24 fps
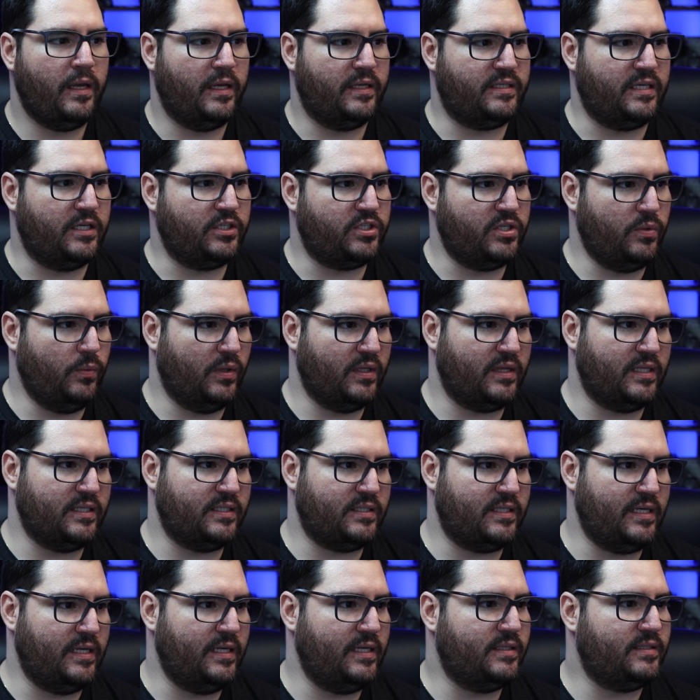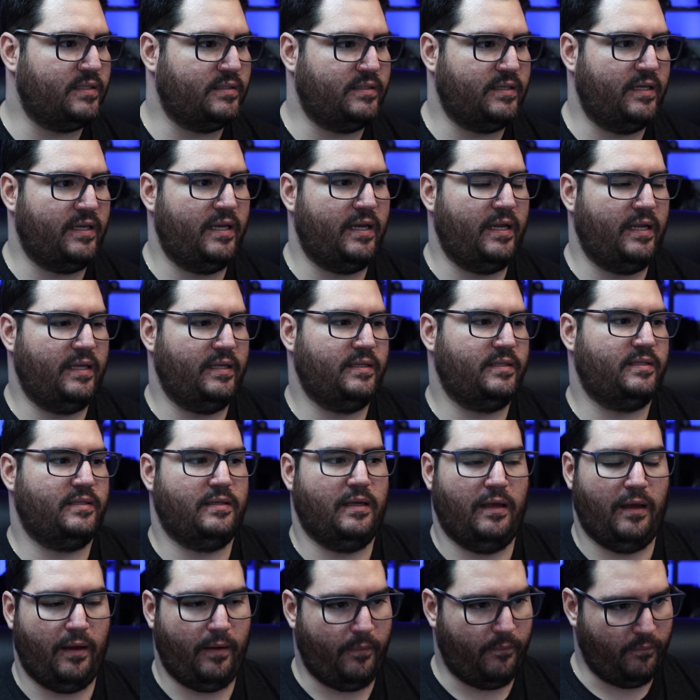Essentially, what this is is it is
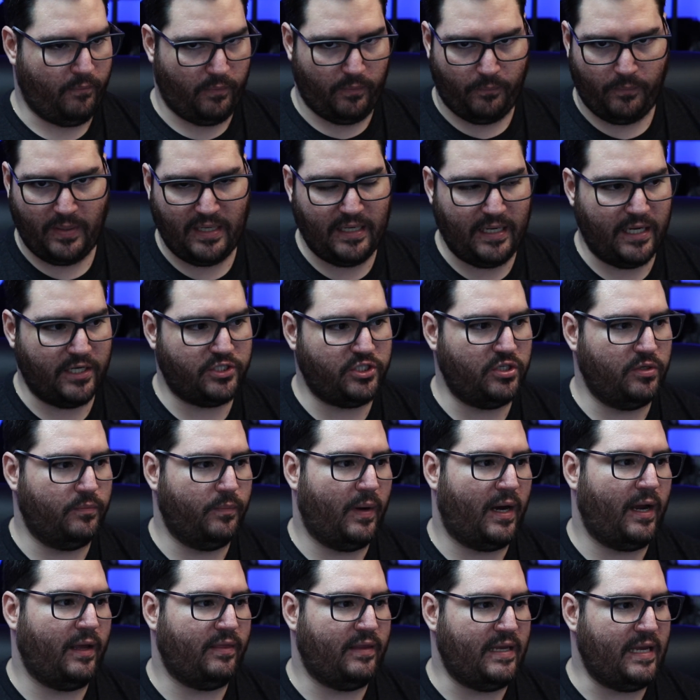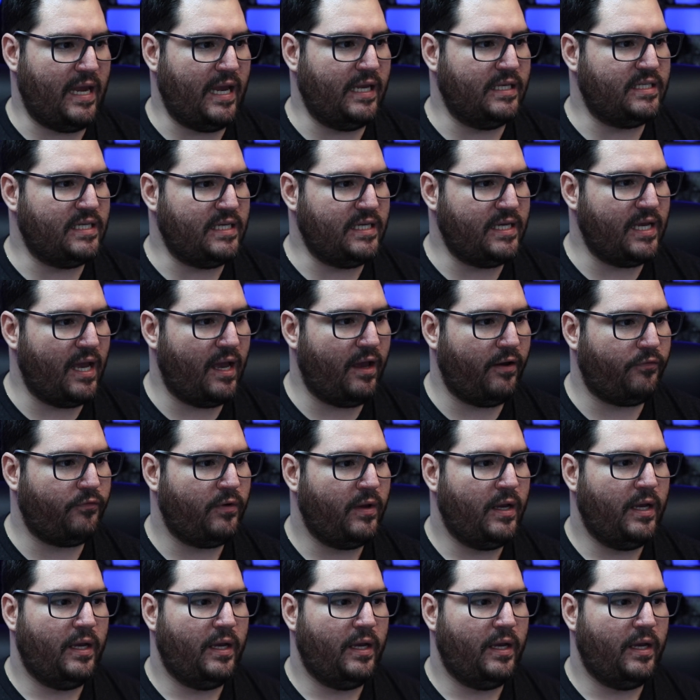um, being issued by the ATF,